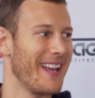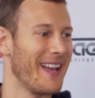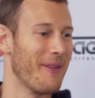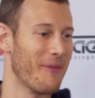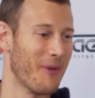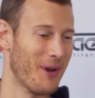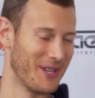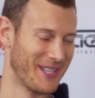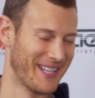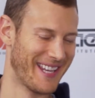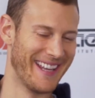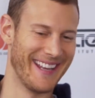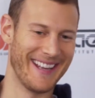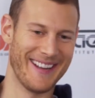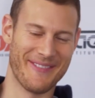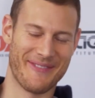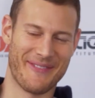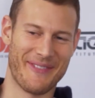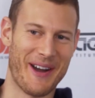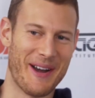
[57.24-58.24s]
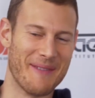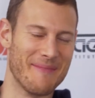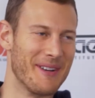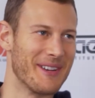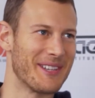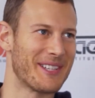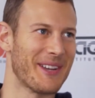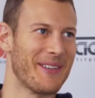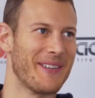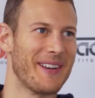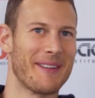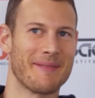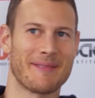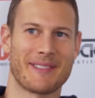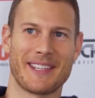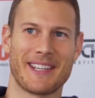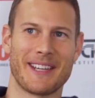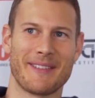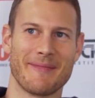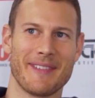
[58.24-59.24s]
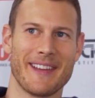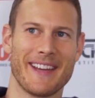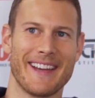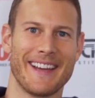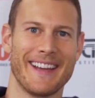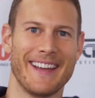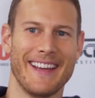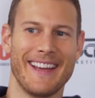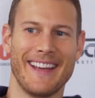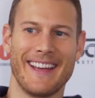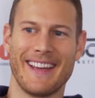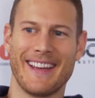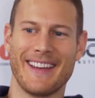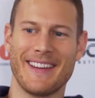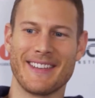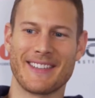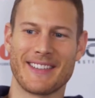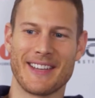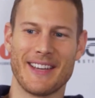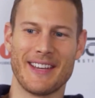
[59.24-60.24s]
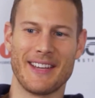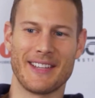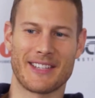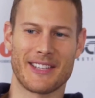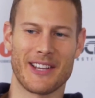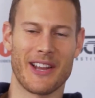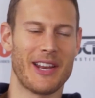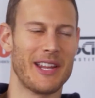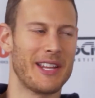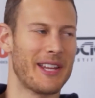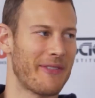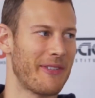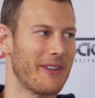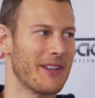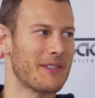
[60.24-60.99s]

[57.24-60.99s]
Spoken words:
It was very much so in Amsterdam, yeah. It was a slightly different